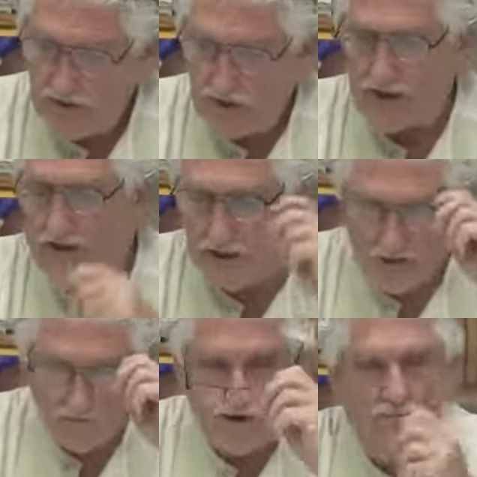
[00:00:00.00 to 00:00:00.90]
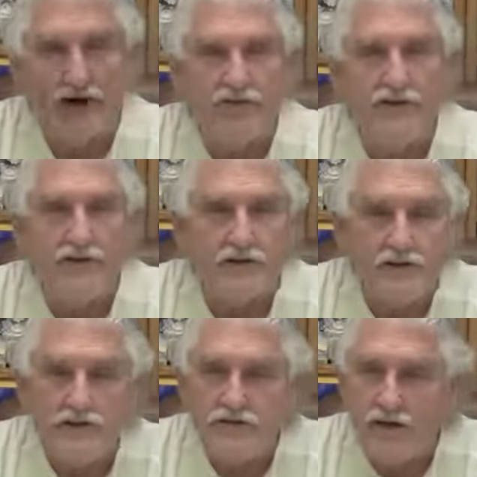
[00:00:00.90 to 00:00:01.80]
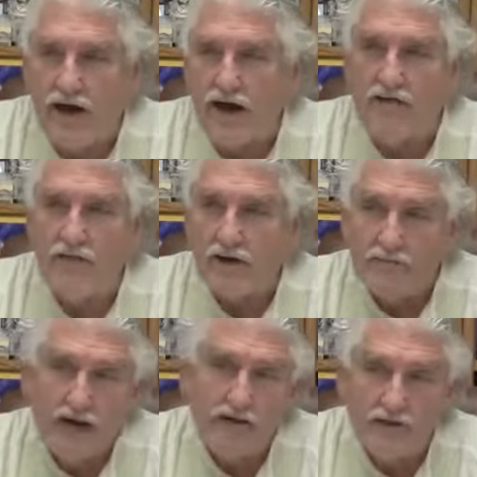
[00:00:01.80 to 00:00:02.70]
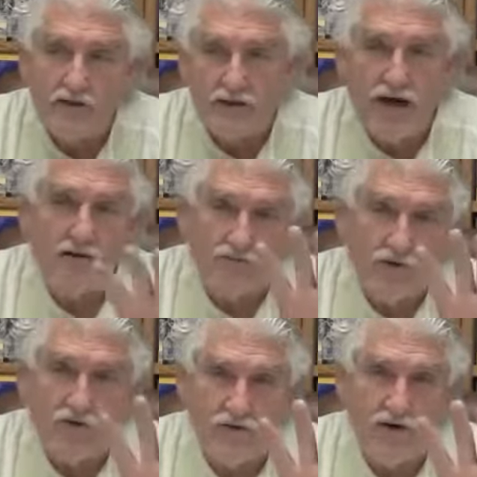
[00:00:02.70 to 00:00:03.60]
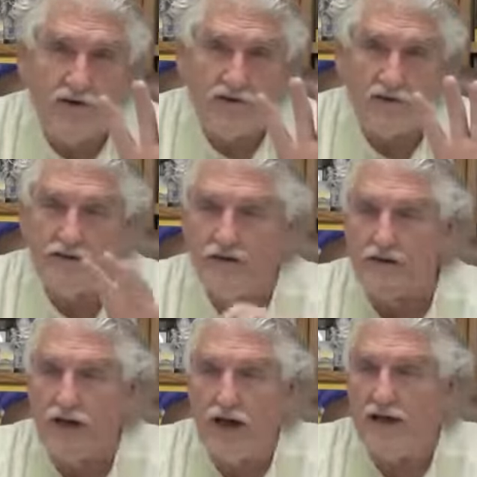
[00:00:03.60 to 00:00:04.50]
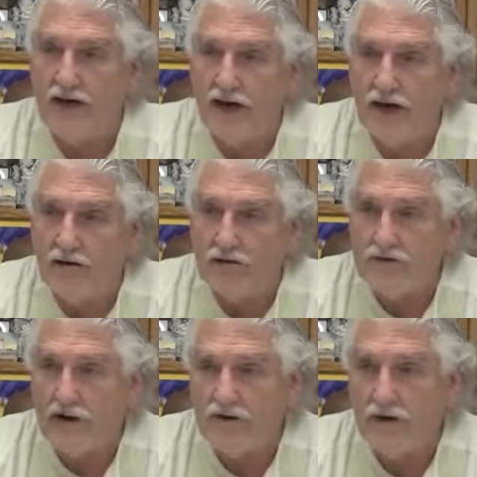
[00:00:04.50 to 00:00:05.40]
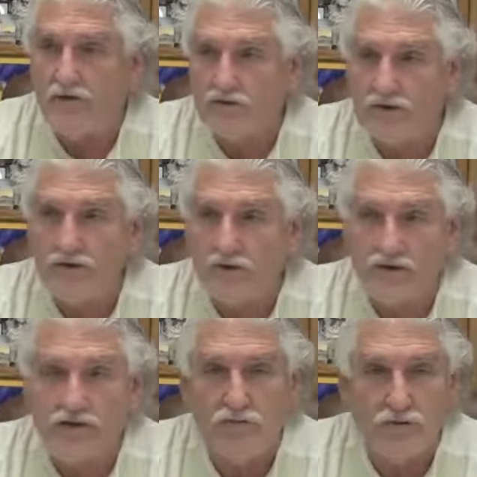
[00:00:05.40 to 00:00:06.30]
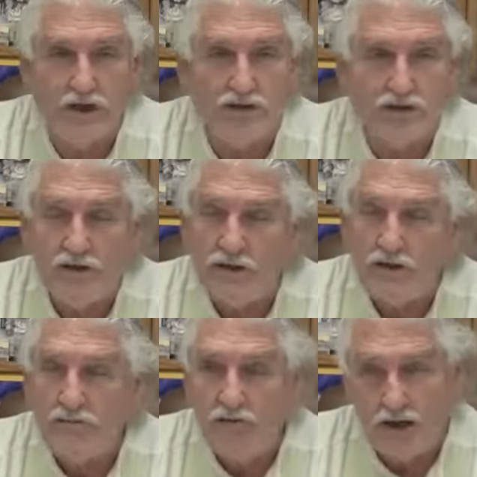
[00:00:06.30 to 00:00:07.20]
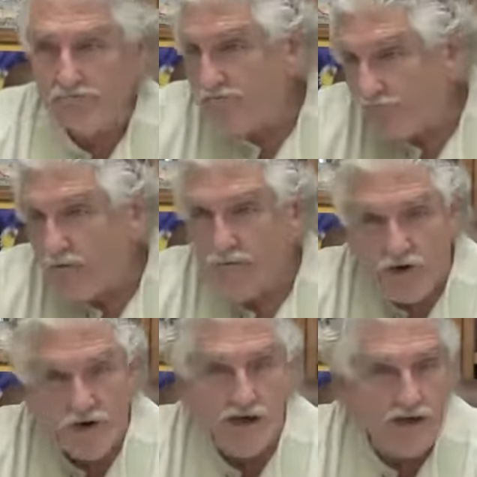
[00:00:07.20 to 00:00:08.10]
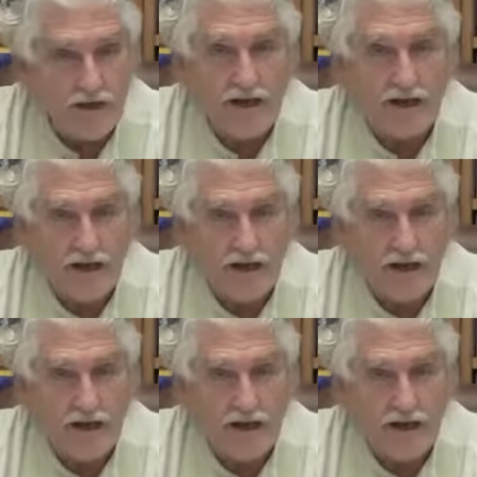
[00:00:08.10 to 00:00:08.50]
Like I said, one of my theses, my school had four theses that you had to have, which I thought was a little too much, but I appreciated it